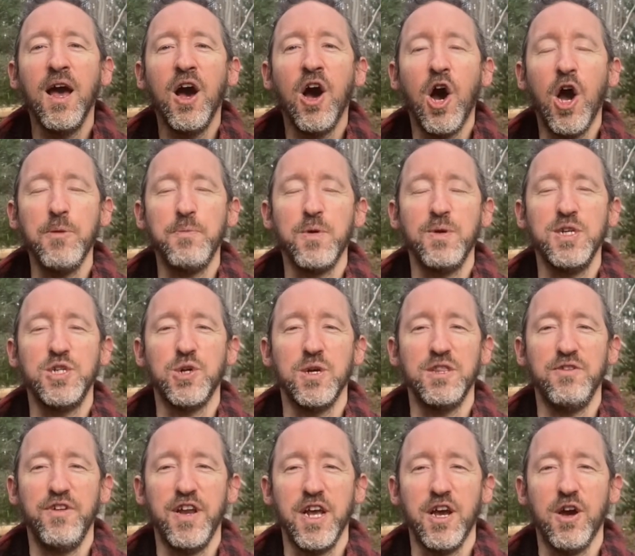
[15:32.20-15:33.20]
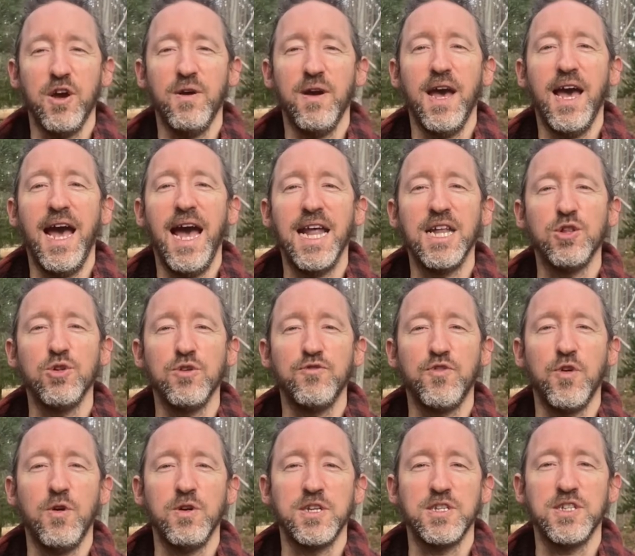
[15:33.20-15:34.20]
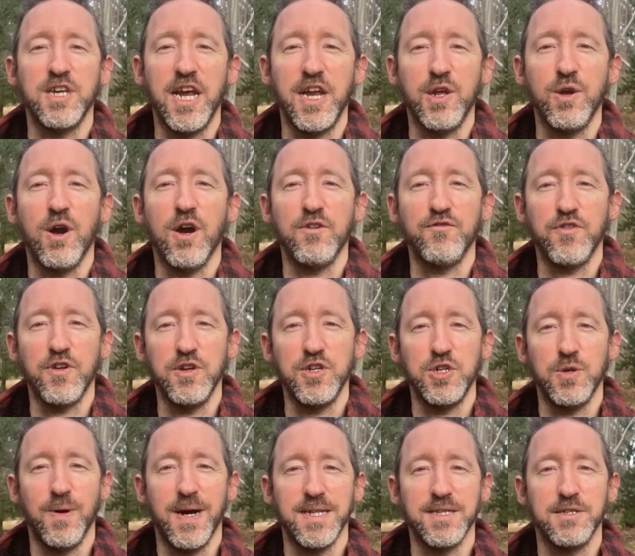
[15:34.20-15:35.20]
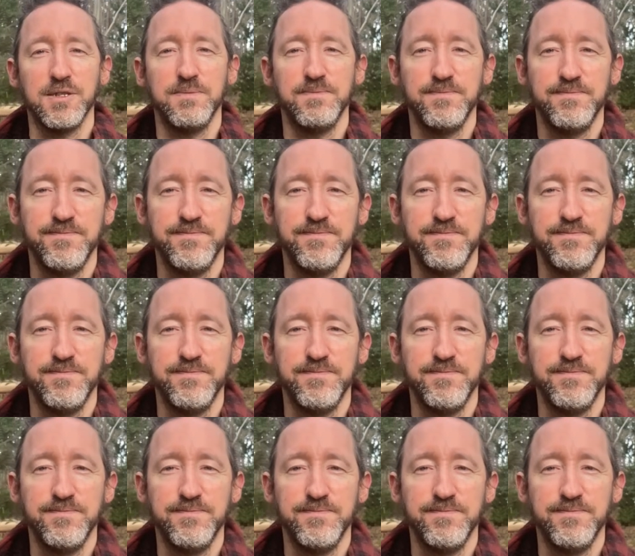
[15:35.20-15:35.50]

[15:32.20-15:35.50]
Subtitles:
hope you enjoyed the video and look forward to seeing you on future ones.